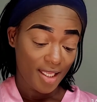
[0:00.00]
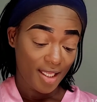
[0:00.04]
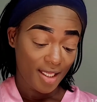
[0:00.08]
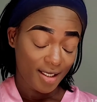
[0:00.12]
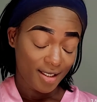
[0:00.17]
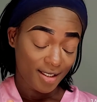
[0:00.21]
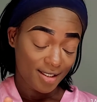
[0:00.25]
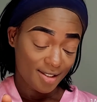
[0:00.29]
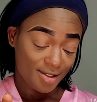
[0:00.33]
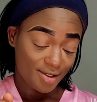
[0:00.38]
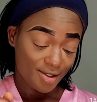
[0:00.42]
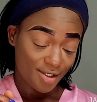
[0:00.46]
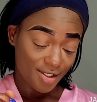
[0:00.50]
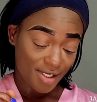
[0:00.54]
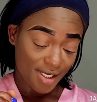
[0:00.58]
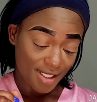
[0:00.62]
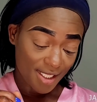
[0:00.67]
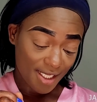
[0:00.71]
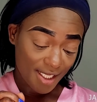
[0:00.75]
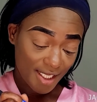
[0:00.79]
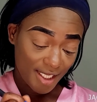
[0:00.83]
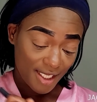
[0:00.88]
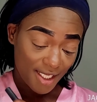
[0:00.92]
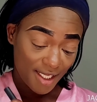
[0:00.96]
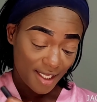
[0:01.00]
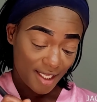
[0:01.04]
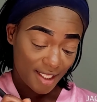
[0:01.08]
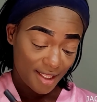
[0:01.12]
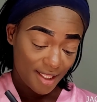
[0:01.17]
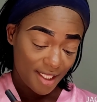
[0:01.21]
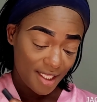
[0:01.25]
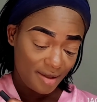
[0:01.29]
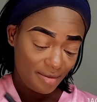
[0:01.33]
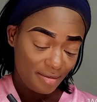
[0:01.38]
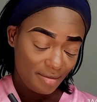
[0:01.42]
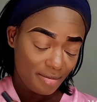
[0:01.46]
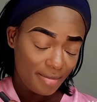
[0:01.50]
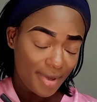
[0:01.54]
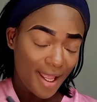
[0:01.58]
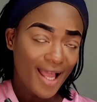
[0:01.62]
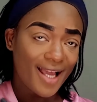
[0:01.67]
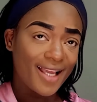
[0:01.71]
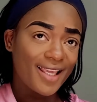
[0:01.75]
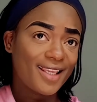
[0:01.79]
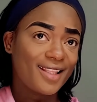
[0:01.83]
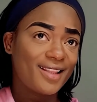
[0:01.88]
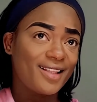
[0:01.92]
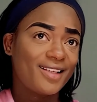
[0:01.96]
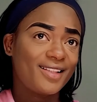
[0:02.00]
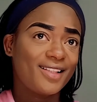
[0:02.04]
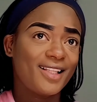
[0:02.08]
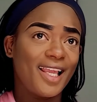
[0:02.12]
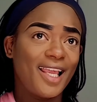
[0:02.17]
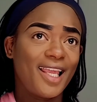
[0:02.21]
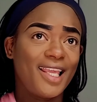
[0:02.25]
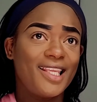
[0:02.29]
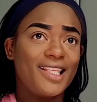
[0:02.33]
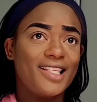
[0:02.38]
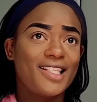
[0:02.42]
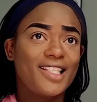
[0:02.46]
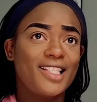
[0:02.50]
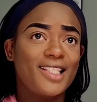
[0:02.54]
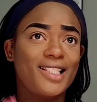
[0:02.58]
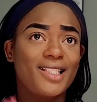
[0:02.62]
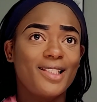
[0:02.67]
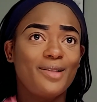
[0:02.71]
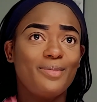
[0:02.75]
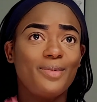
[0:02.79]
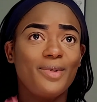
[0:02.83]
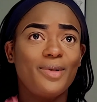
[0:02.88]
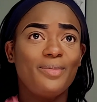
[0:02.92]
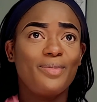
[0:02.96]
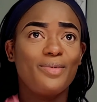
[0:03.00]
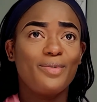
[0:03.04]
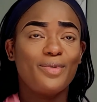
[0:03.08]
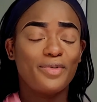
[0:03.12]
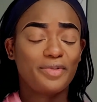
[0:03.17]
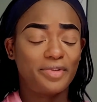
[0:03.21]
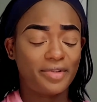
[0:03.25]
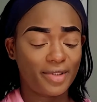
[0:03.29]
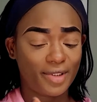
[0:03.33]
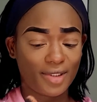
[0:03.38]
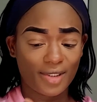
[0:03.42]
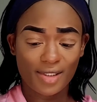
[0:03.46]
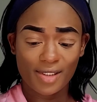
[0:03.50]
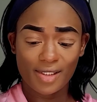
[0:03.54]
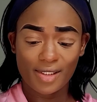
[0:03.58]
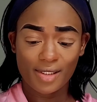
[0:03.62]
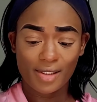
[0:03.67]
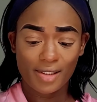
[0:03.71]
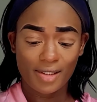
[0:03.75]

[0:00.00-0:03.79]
Because usually, I think back in the days, people